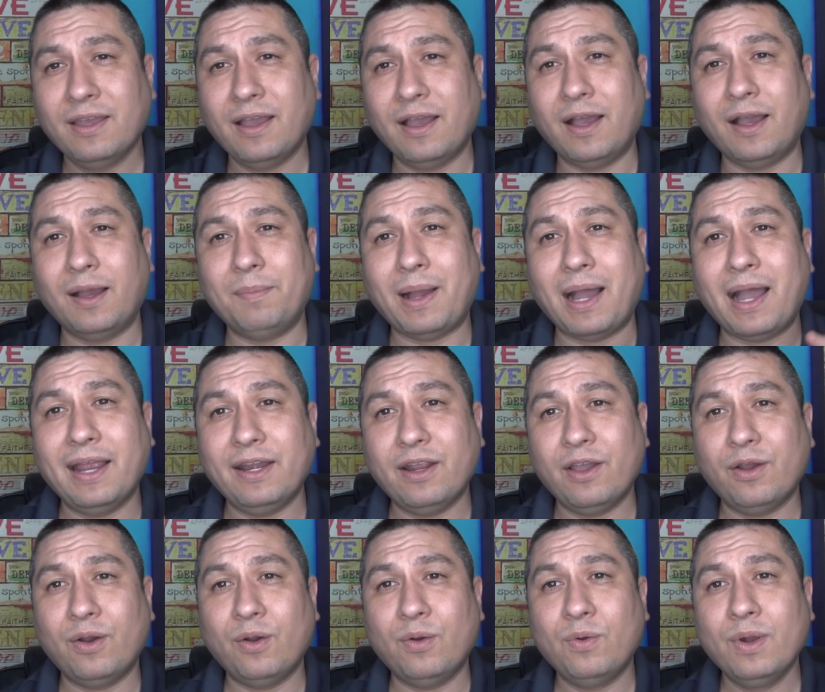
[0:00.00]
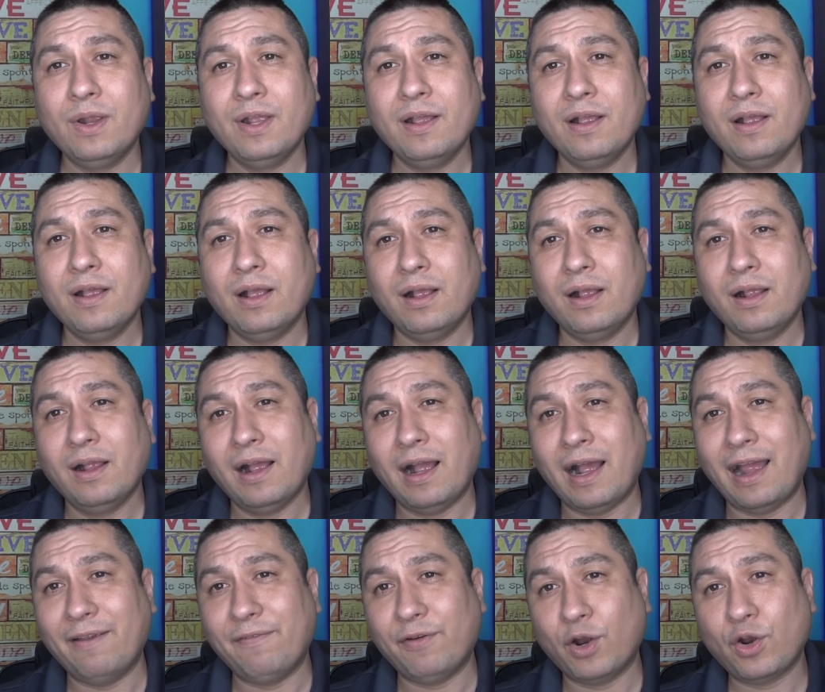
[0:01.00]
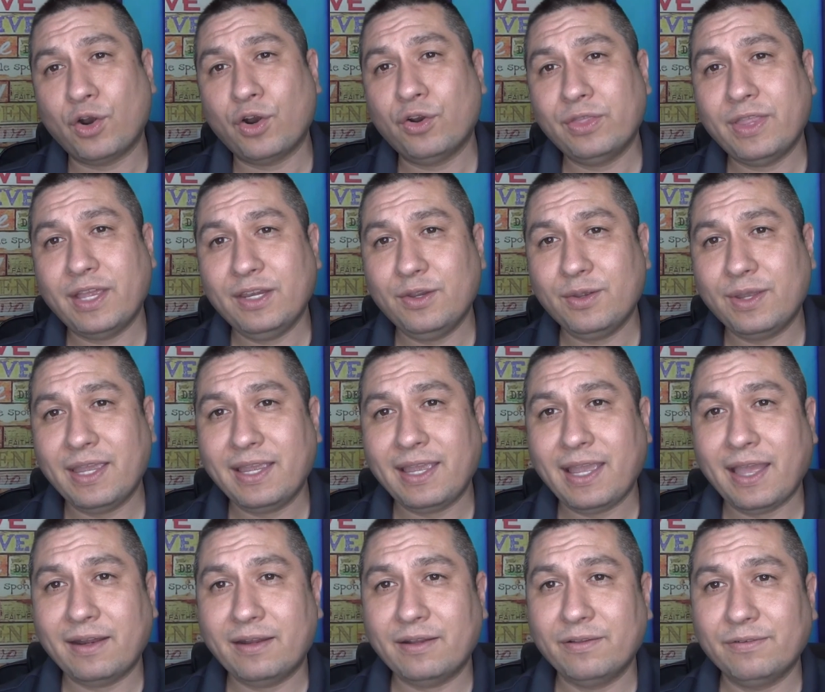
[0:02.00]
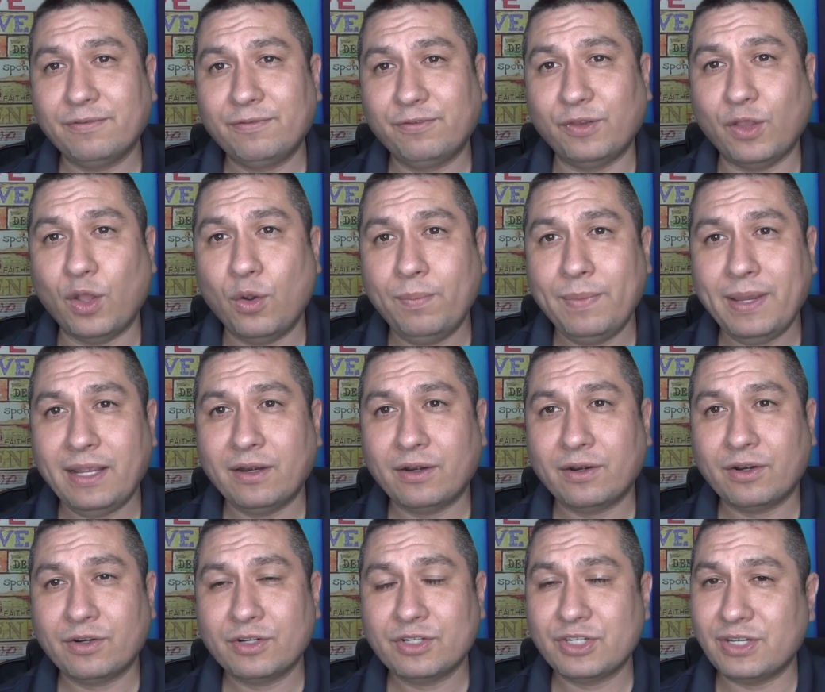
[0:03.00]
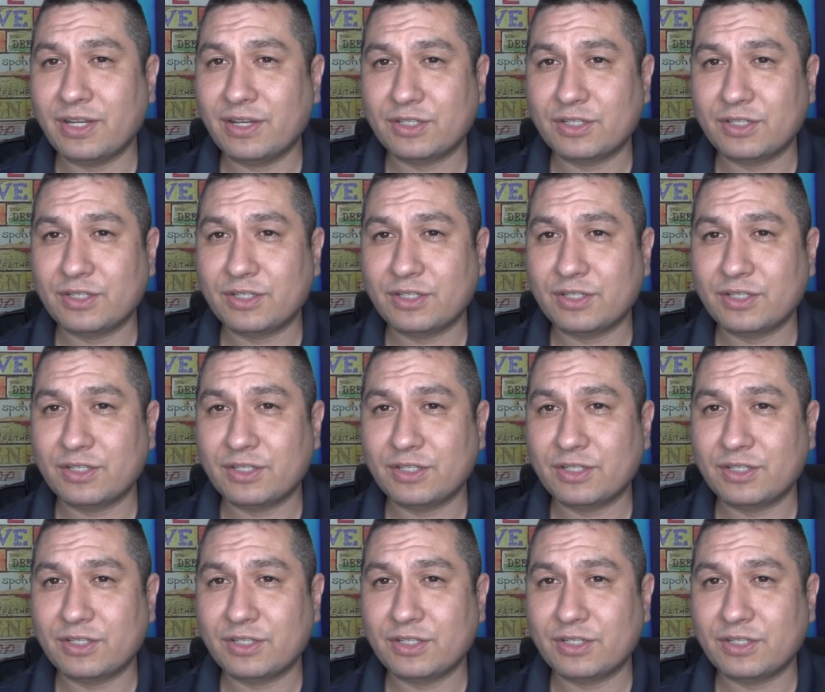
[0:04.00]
I know I've heard that you can get flow meters.